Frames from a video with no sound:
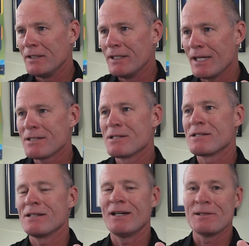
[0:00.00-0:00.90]

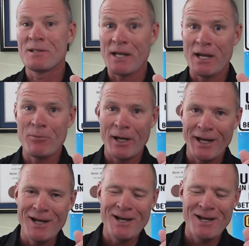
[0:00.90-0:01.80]
Yes, Sam,
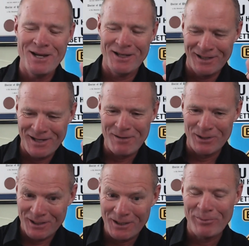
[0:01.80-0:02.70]
I am a
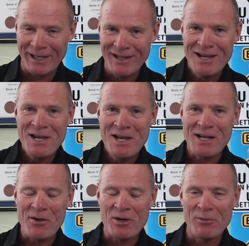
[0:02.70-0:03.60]
little bit,
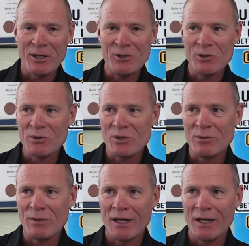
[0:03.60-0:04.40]
now that I'm on YouTube.